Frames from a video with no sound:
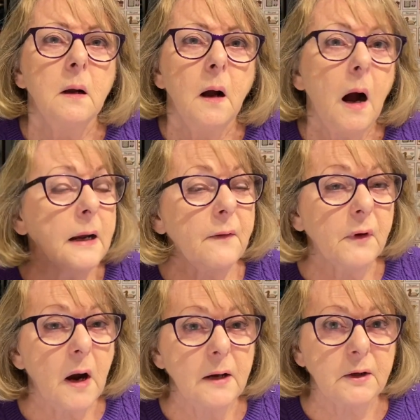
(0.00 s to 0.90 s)
I never
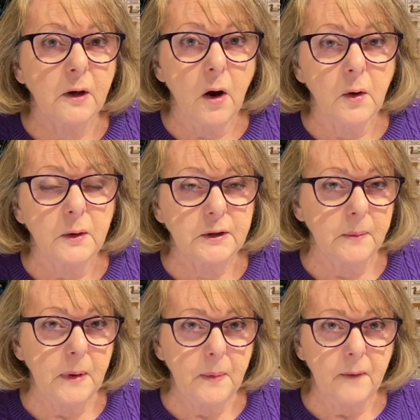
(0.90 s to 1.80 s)
got to go to a
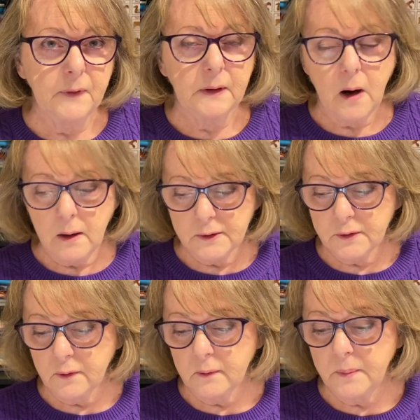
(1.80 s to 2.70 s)
Jimmy Buffett
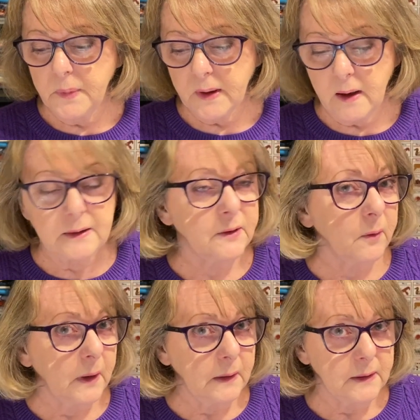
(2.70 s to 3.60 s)
concert, but I
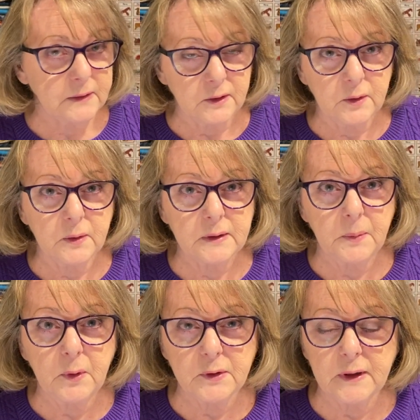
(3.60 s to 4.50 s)
certainly listened to his
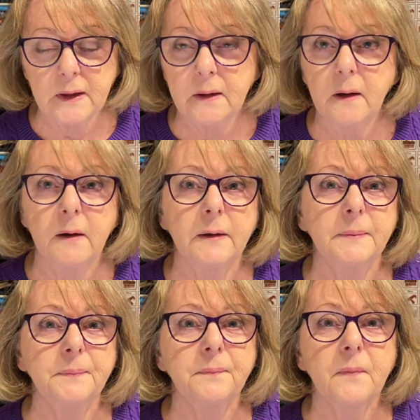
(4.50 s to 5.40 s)
music,
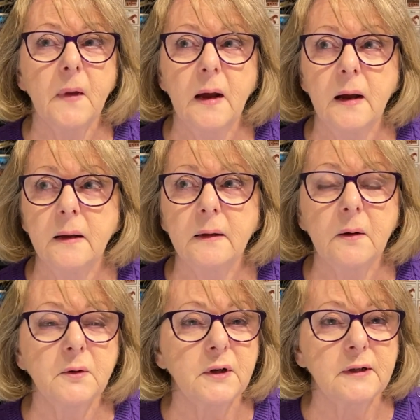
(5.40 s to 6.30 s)
and there
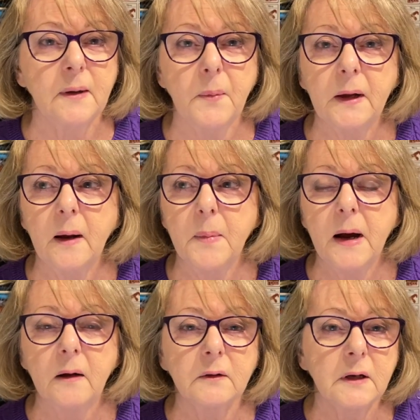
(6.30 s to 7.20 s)
was just something
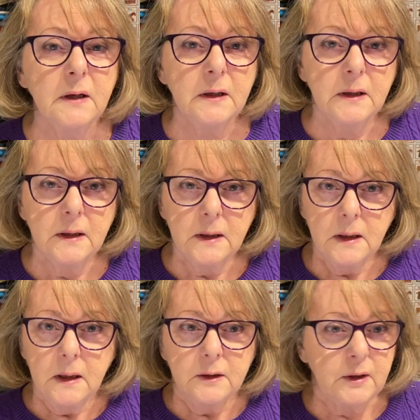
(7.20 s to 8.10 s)
about
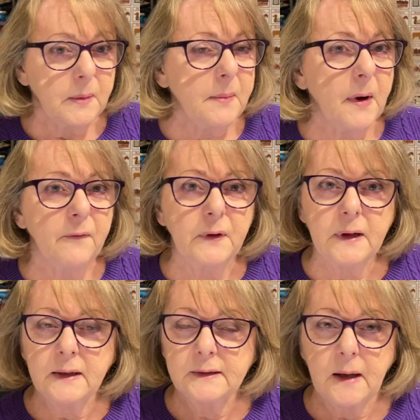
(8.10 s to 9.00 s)
Jimmy Buffett
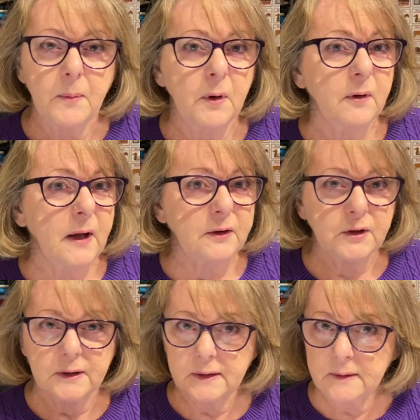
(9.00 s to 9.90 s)
and summer that
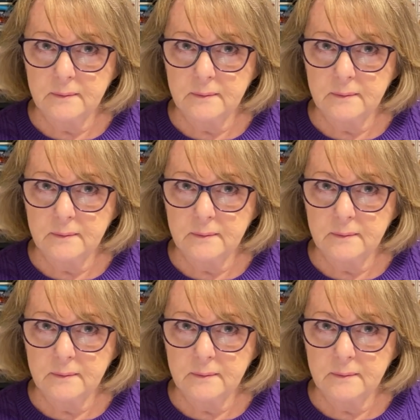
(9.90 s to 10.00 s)
just